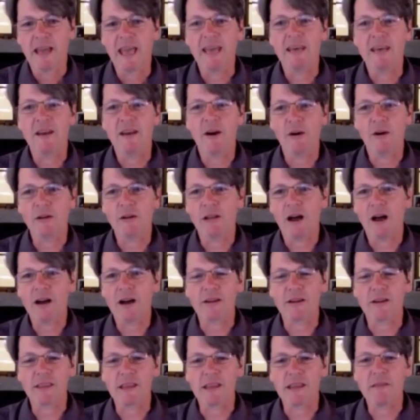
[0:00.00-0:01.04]
and no
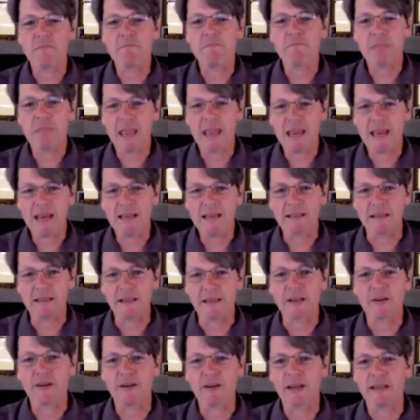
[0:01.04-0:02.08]
longer the
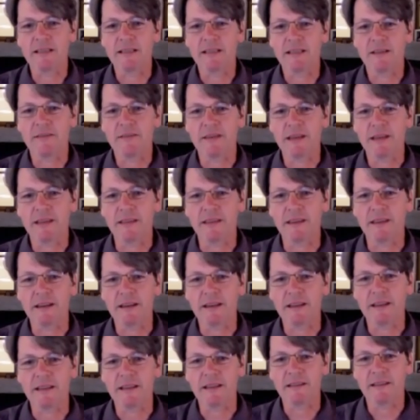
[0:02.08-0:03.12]
amazing creativity that
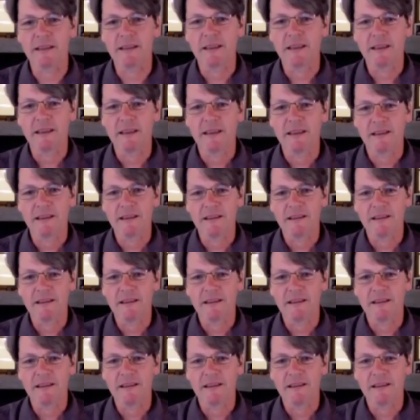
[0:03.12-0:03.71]
it is.